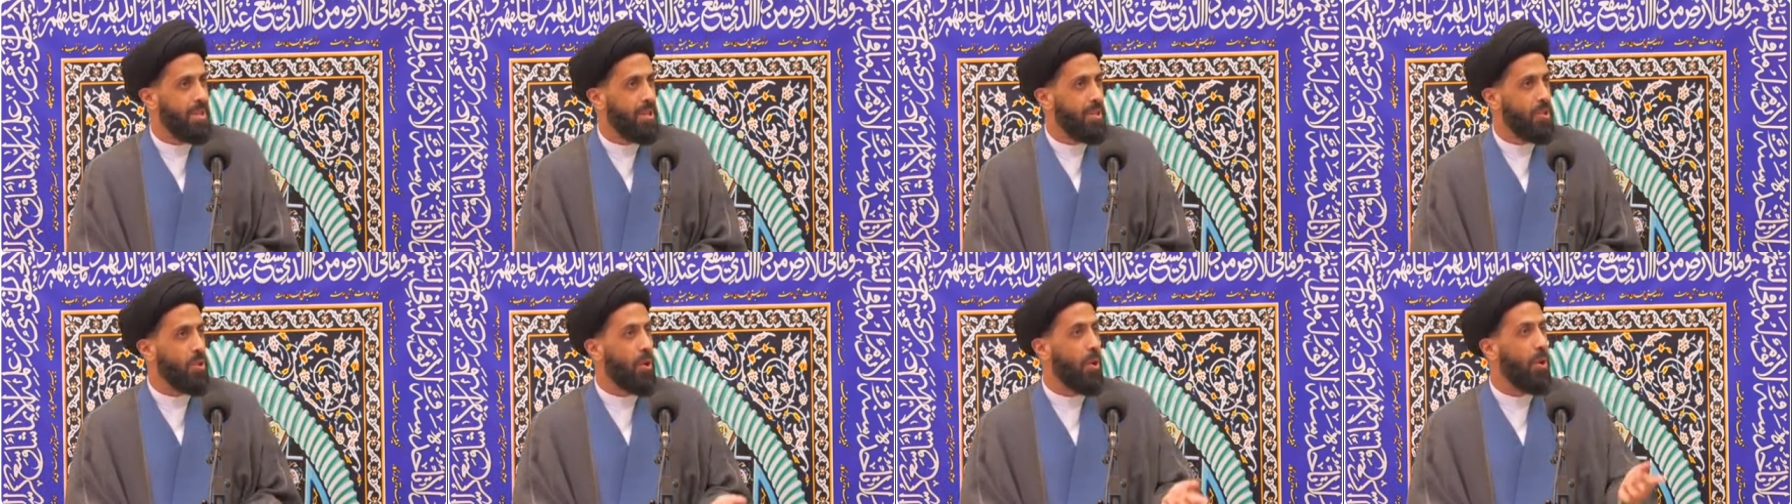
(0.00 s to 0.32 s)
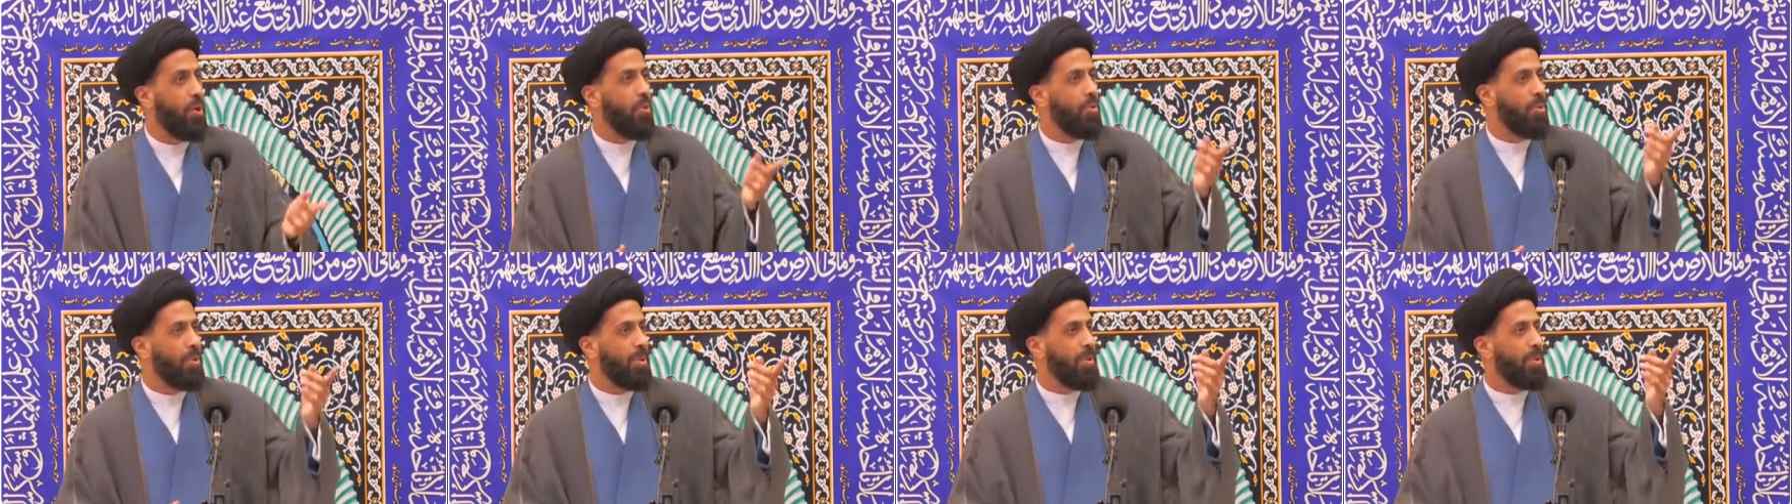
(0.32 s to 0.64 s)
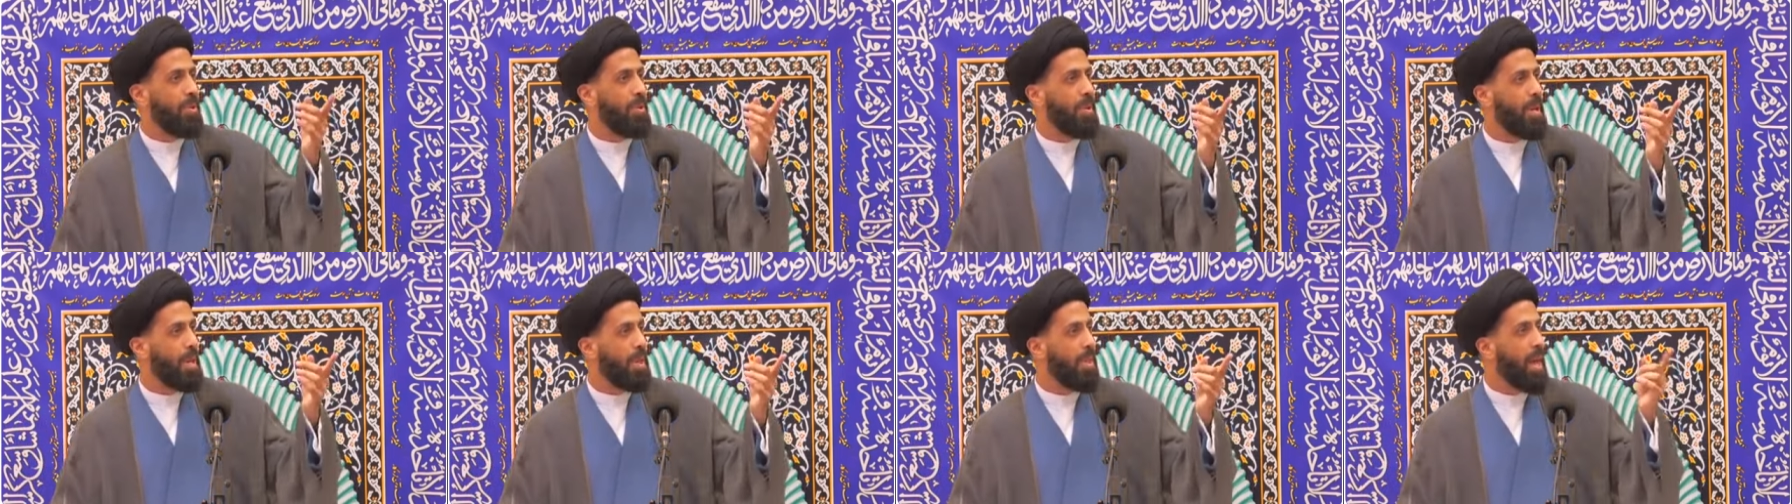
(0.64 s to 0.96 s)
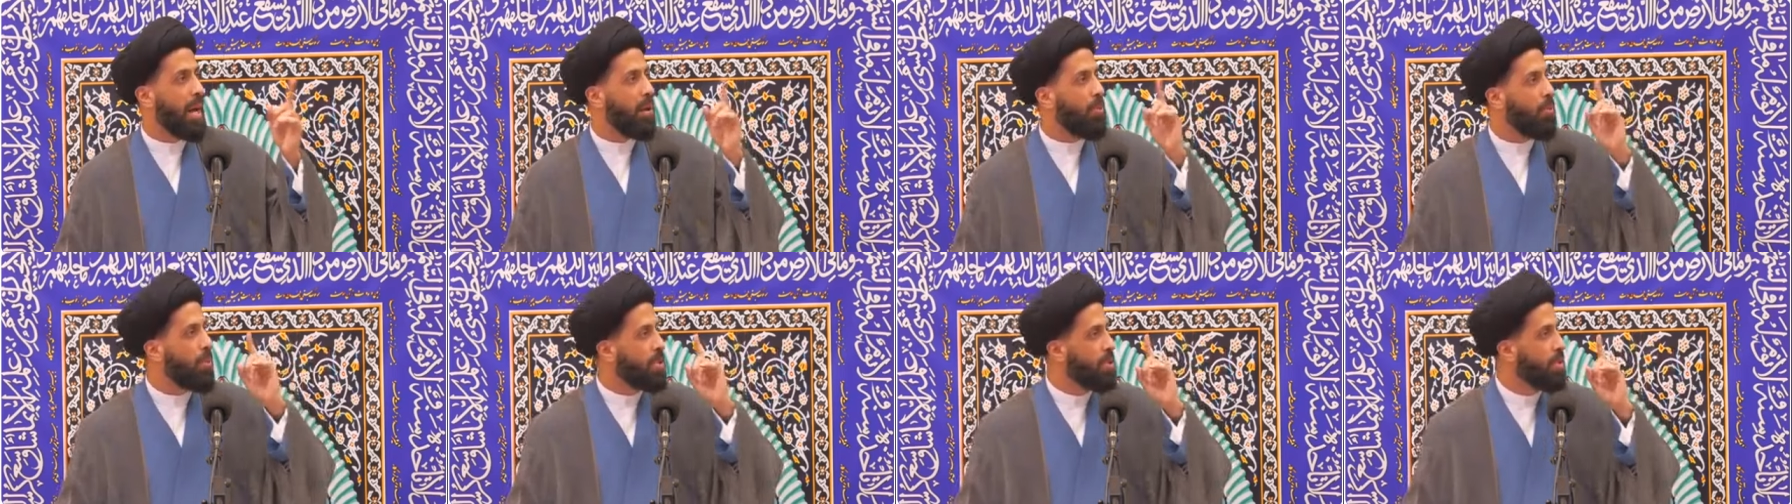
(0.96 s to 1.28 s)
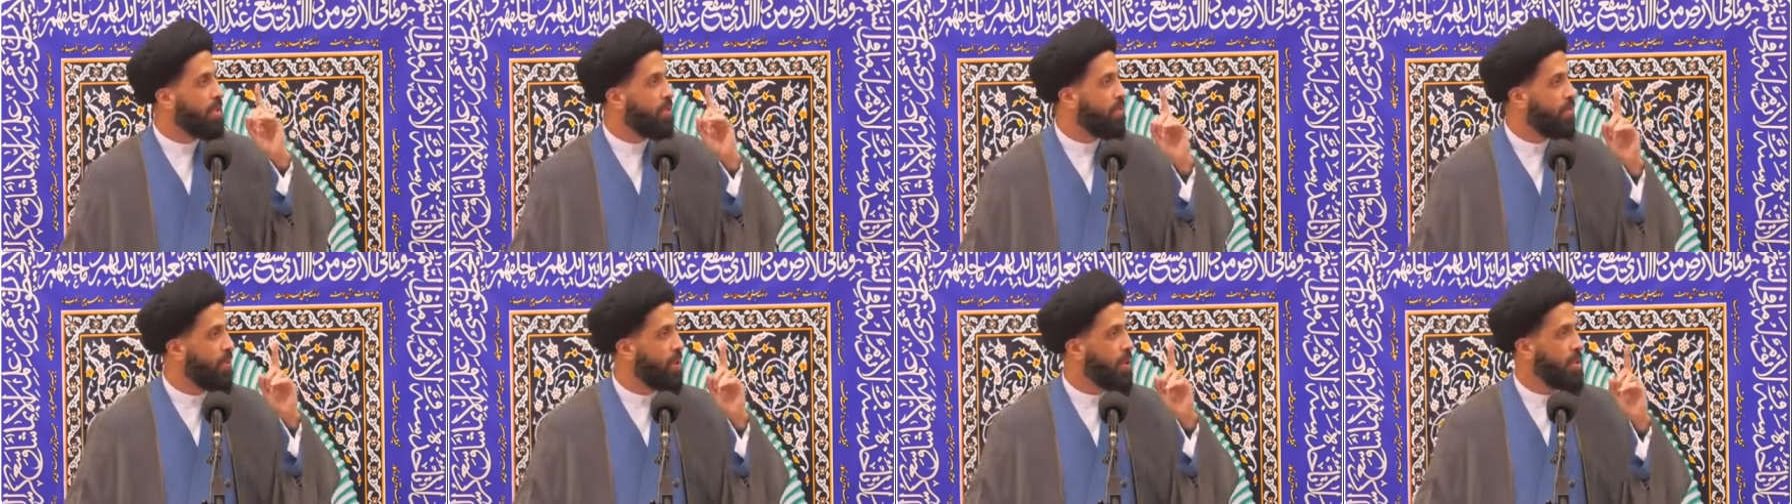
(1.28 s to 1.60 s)
So, that was
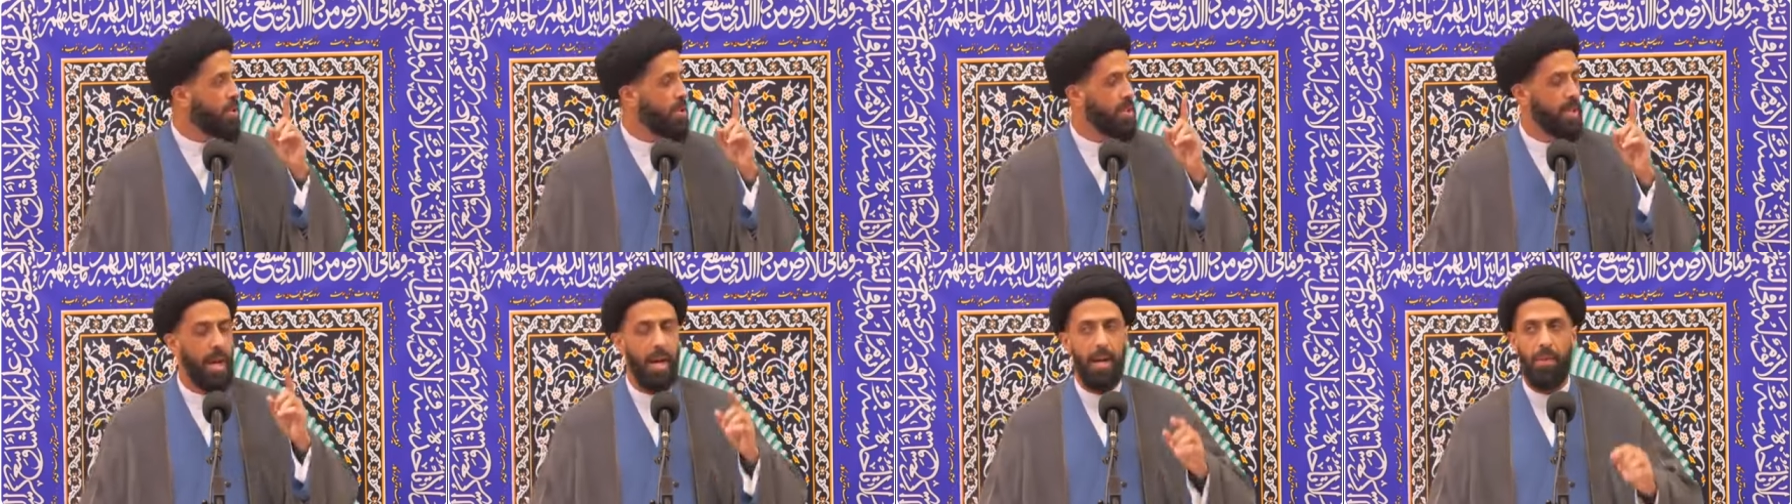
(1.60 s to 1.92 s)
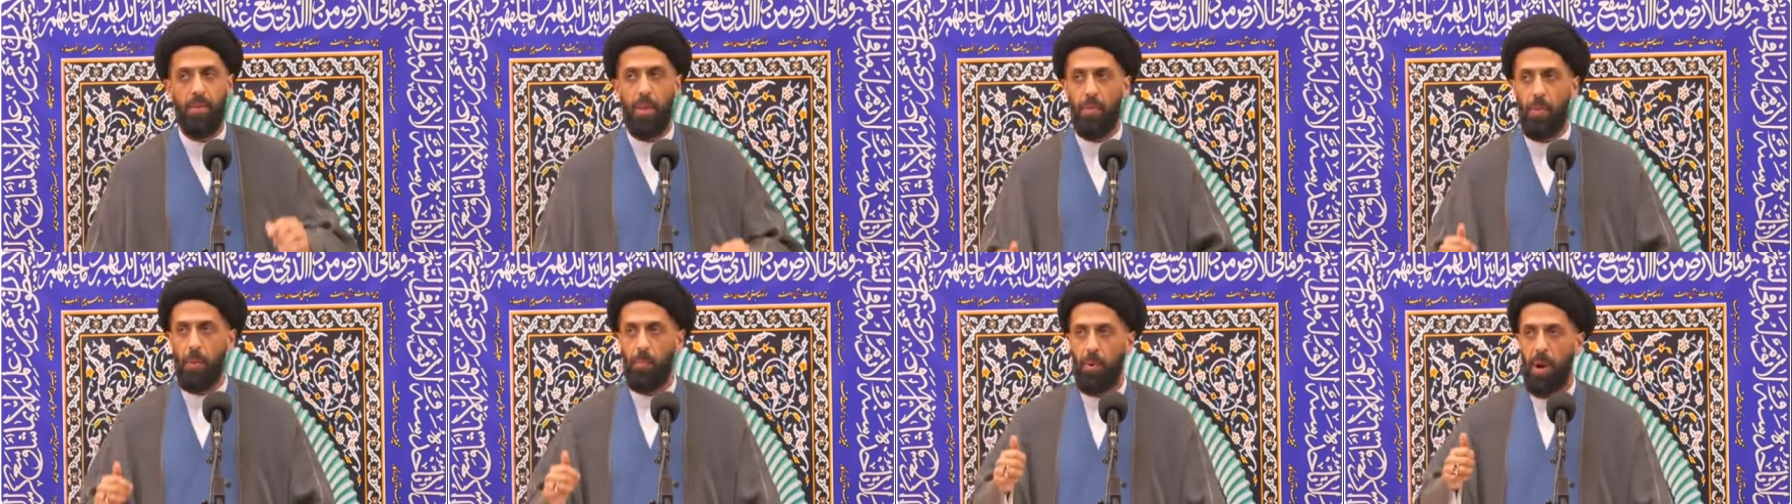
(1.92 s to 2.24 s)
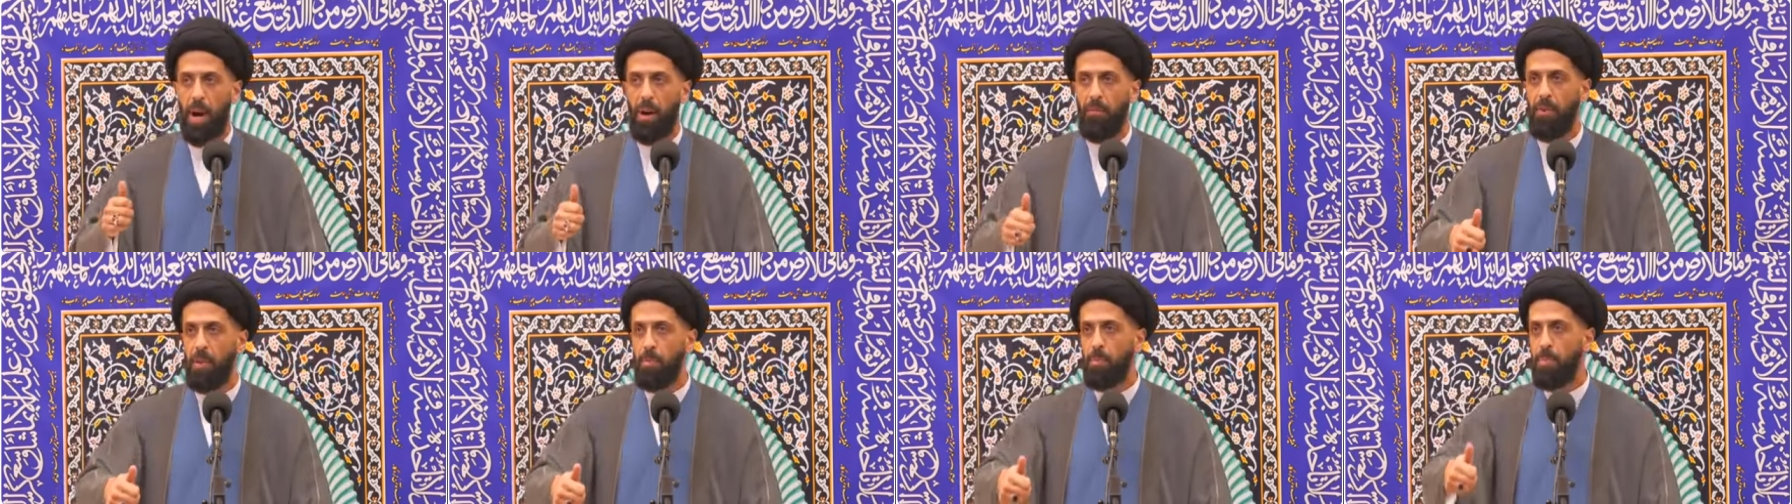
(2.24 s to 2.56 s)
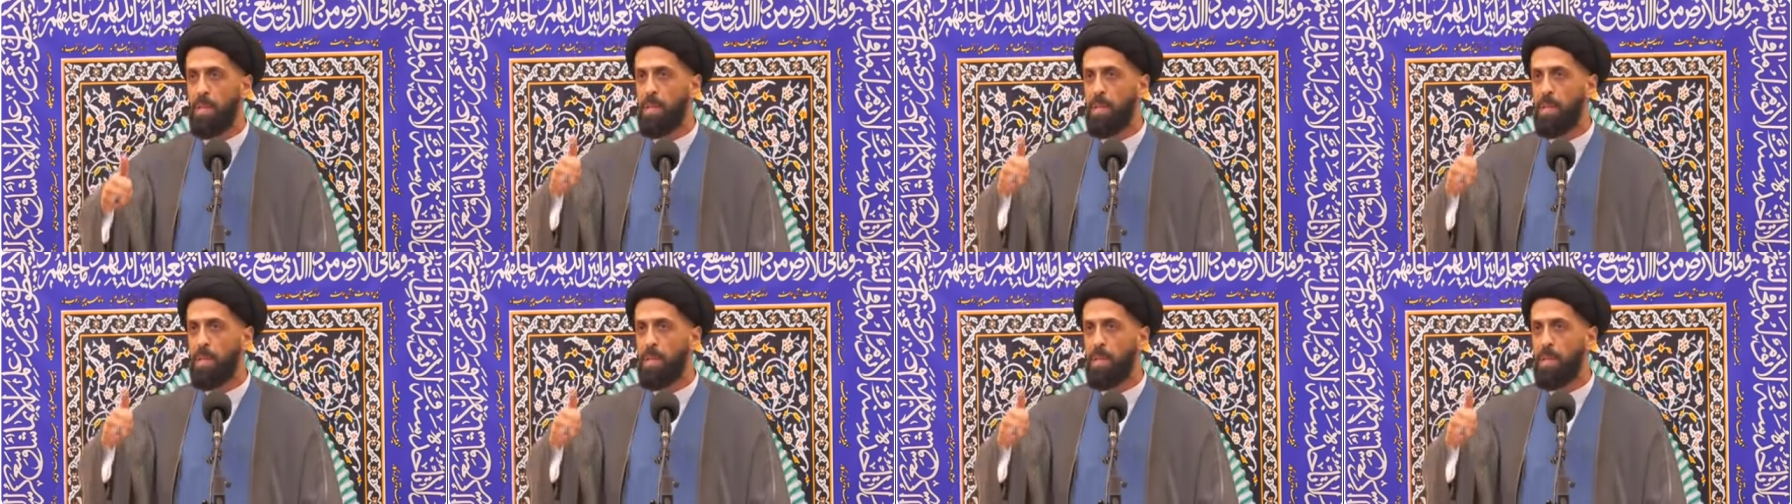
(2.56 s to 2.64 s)
the first sign that the Prophet,